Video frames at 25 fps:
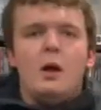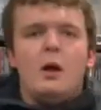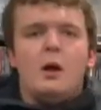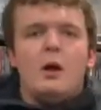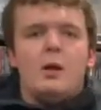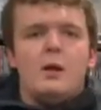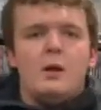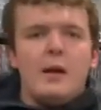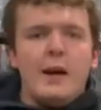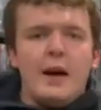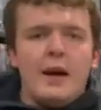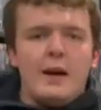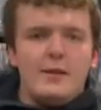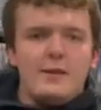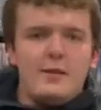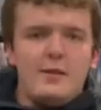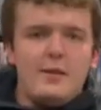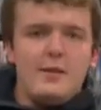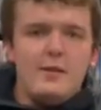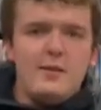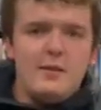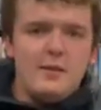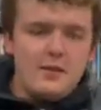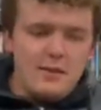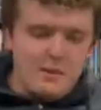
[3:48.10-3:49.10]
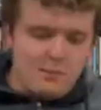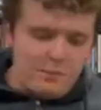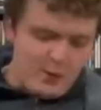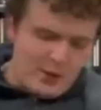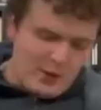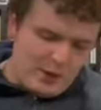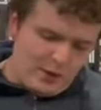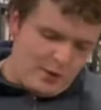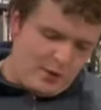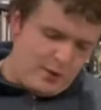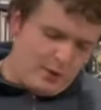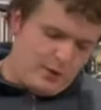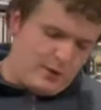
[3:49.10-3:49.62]
Yes, this is the
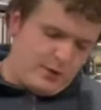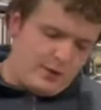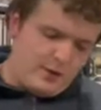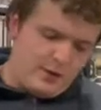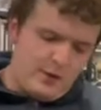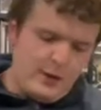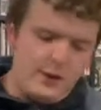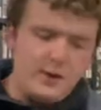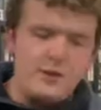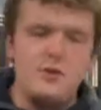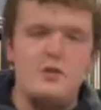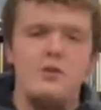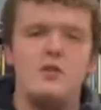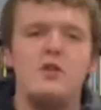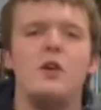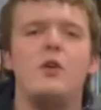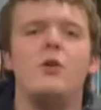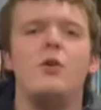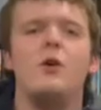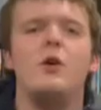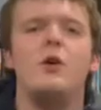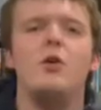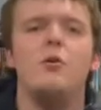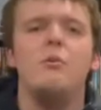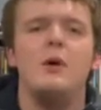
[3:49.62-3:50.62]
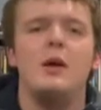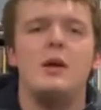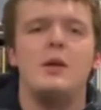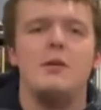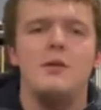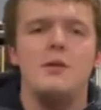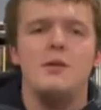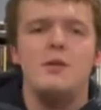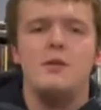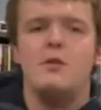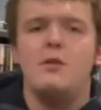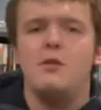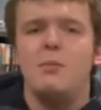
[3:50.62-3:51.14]
Beatles Stereo
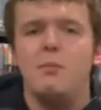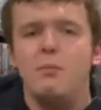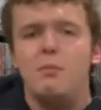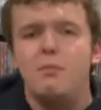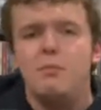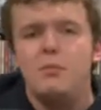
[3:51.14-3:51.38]
Mixes